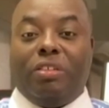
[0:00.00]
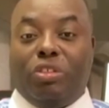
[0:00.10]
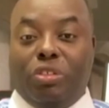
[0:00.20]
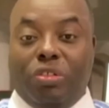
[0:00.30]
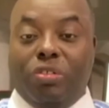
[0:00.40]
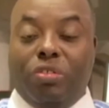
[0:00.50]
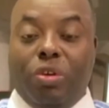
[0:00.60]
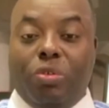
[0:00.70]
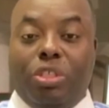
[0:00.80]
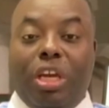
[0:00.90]
as
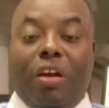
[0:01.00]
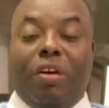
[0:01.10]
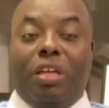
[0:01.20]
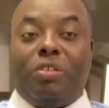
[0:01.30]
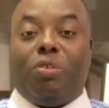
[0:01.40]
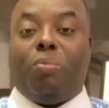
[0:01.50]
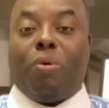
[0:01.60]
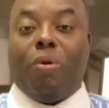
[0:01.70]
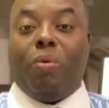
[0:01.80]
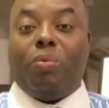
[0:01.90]
those areas are
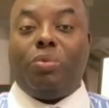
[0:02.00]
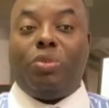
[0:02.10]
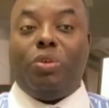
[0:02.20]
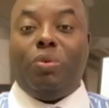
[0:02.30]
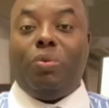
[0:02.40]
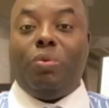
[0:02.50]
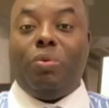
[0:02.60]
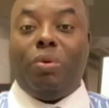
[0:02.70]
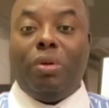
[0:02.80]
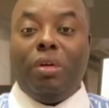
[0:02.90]
prone
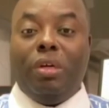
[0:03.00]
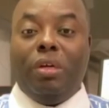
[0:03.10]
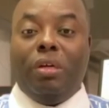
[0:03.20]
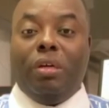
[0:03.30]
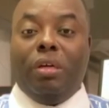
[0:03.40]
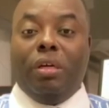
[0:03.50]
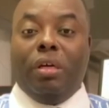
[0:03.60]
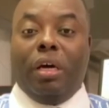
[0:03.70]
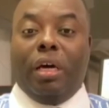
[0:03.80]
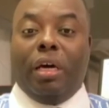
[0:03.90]
to
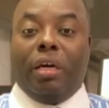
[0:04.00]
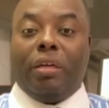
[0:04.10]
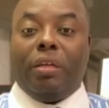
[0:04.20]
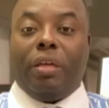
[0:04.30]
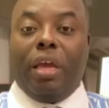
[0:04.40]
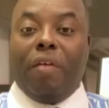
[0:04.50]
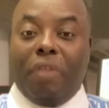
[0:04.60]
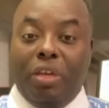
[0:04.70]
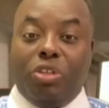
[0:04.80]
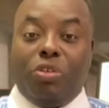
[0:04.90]

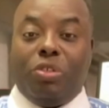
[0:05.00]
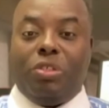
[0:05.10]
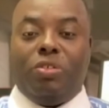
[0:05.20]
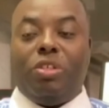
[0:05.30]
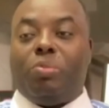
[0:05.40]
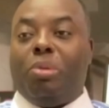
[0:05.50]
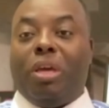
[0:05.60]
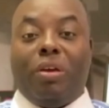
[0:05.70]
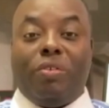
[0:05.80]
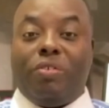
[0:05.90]
have issues just
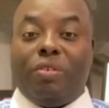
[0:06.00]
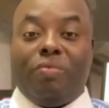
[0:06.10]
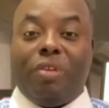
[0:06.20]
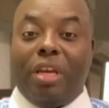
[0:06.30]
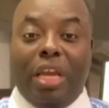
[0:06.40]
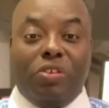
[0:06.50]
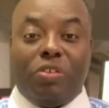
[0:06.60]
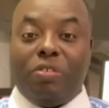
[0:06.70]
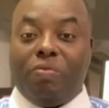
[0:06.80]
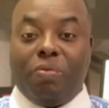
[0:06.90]
because of the
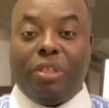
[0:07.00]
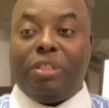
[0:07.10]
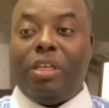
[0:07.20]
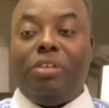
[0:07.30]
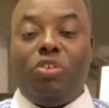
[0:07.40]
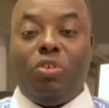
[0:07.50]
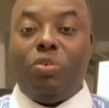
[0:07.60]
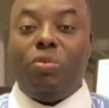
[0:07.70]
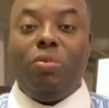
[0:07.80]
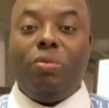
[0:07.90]
nature of what they
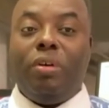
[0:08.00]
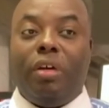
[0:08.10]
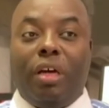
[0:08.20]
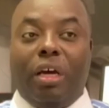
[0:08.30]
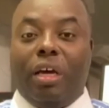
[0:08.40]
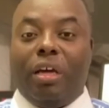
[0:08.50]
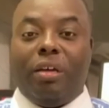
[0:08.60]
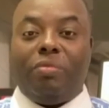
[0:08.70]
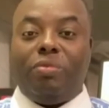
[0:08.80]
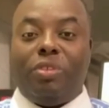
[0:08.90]
do.
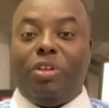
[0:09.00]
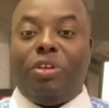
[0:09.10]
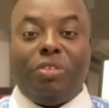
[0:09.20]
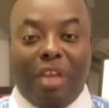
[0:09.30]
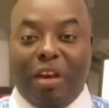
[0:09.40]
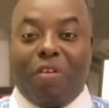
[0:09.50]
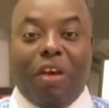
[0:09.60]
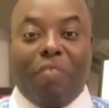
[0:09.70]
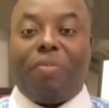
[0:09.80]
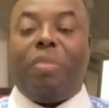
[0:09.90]
The
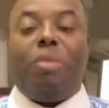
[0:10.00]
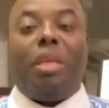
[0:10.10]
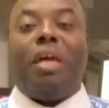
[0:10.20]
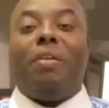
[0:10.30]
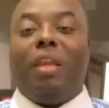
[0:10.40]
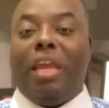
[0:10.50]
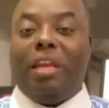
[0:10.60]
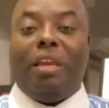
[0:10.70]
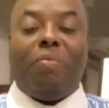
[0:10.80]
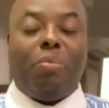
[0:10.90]
aircraft coming down,
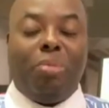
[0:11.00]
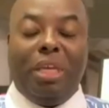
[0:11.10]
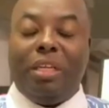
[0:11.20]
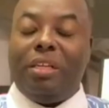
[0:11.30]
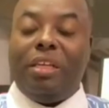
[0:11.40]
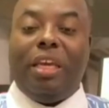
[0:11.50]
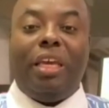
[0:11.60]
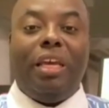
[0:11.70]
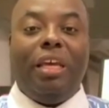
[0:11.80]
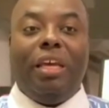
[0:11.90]
landing
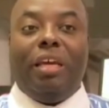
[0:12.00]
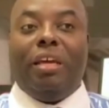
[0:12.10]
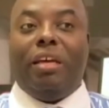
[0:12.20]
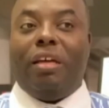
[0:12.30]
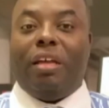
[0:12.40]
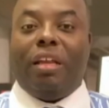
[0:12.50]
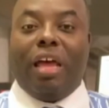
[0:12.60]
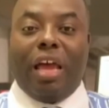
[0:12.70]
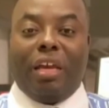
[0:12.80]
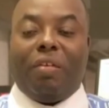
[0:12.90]
repeatedly, a
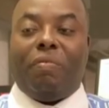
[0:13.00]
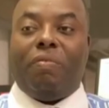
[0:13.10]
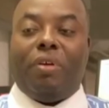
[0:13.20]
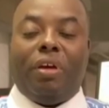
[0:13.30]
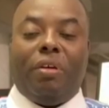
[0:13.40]
lot of